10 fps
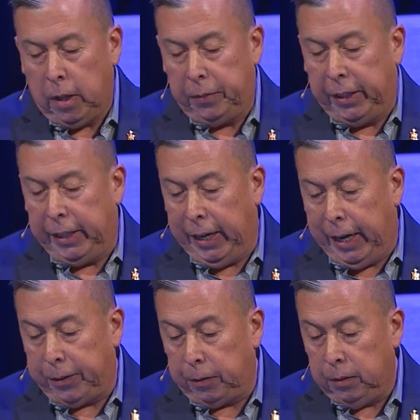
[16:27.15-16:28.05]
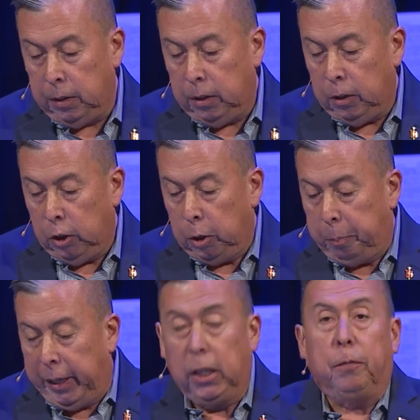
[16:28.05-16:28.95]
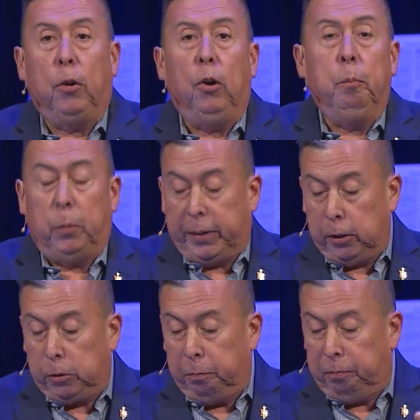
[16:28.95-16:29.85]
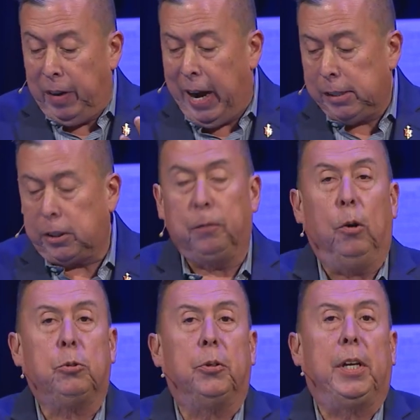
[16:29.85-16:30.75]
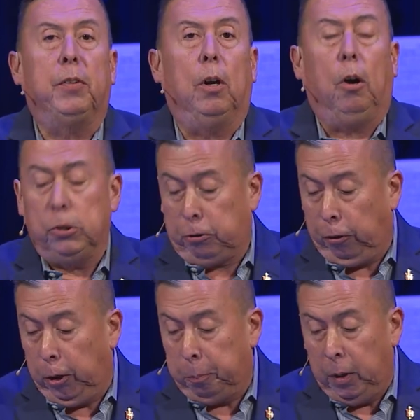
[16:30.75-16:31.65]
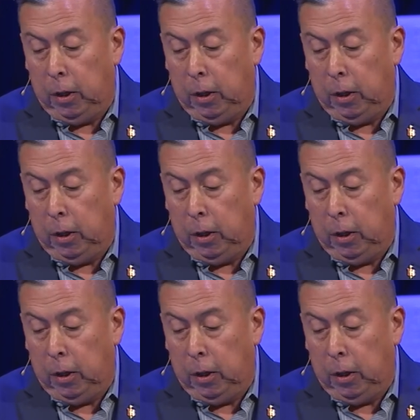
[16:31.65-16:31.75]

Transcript: And then he added, being affirmed with this vast diversity of a large group